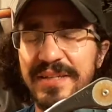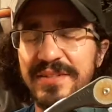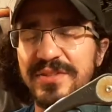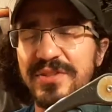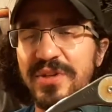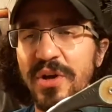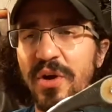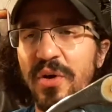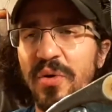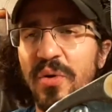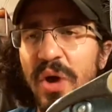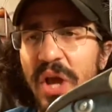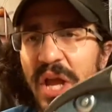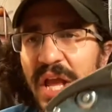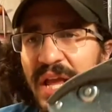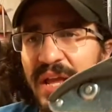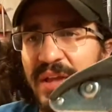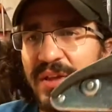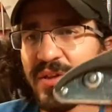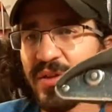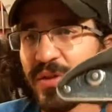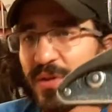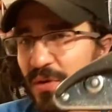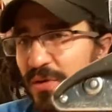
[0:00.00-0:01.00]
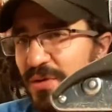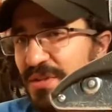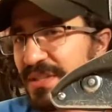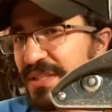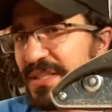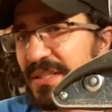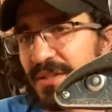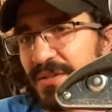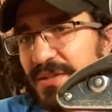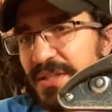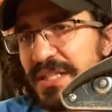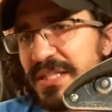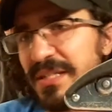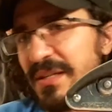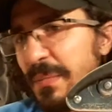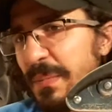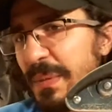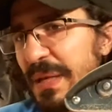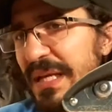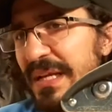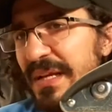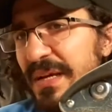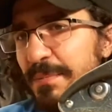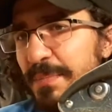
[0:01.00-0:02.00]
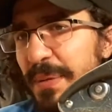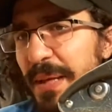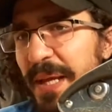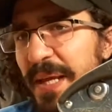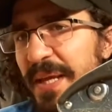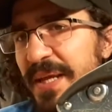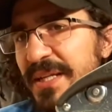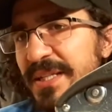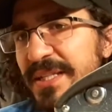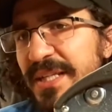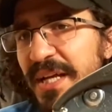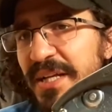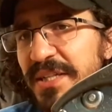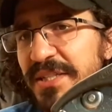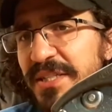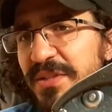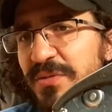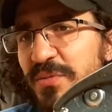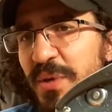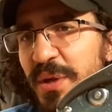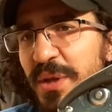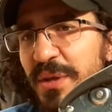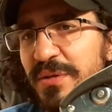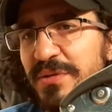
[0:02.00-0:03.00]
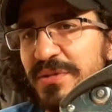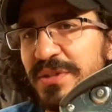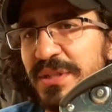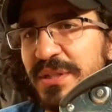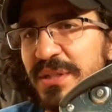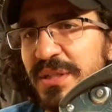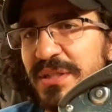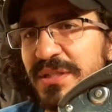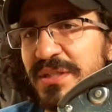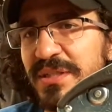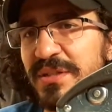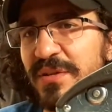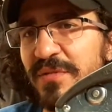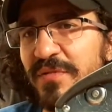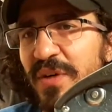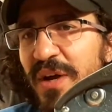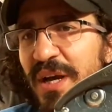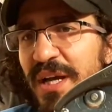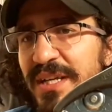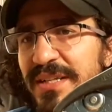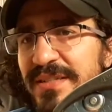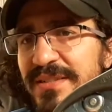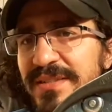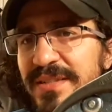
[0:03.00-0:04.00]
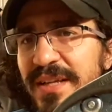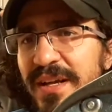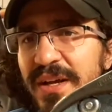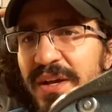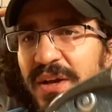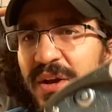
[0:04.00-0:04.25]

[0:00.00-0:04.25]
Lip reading: So you still need to be paying attention when using this device.